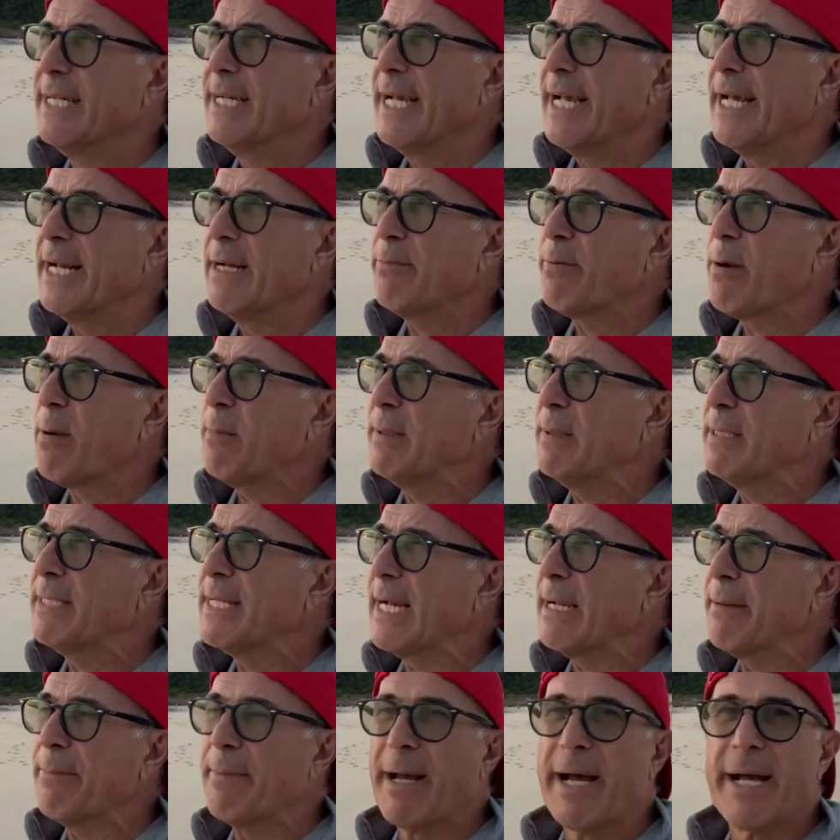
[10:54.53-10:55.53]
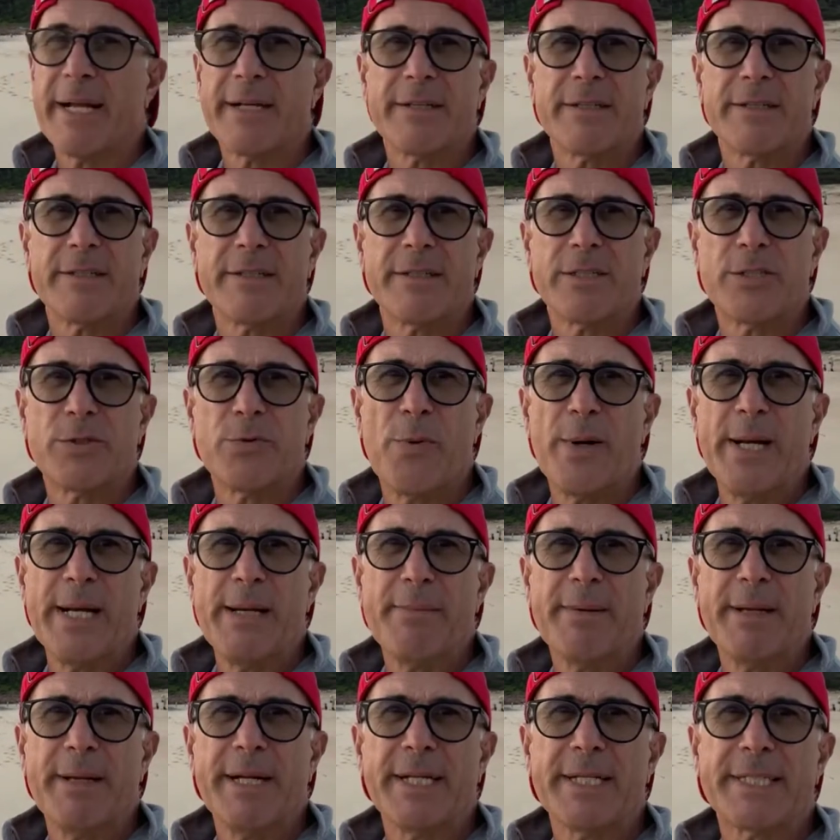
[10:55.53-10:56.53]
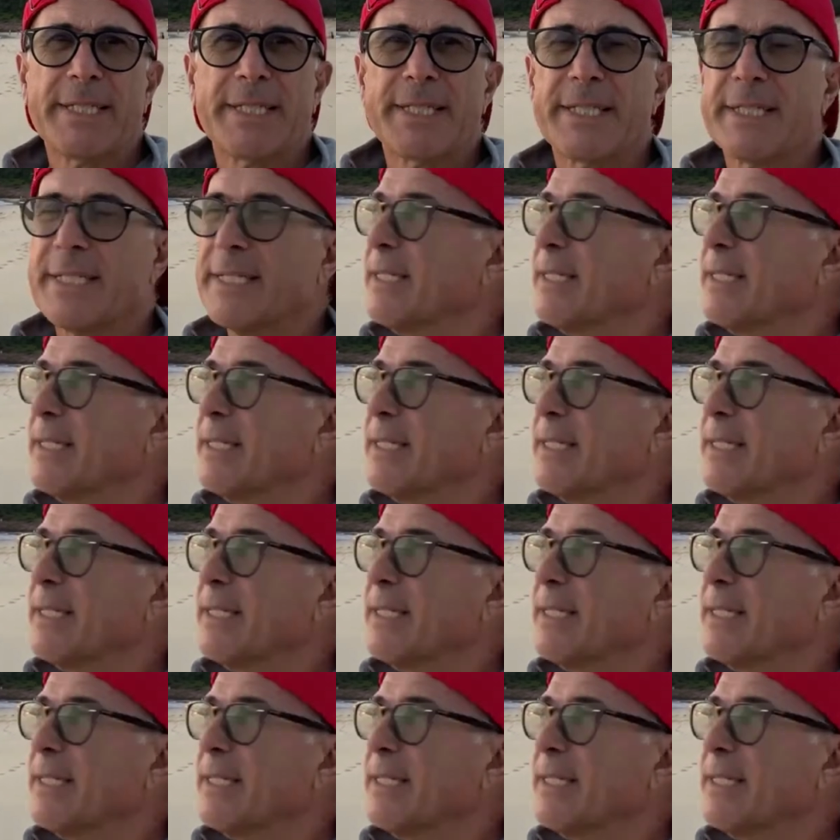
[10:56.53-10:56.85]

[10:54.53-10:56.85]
It'll probably take about 20 minutes